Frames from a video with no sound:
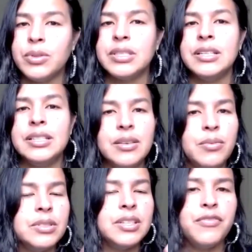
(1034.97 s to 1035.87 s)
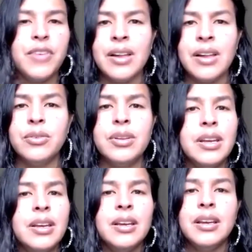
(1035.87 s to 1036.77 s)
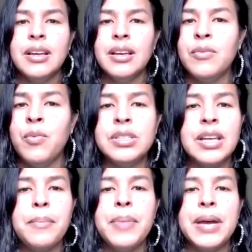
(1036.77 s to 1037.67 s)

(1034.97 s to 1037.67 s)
once I did, once I followed, once I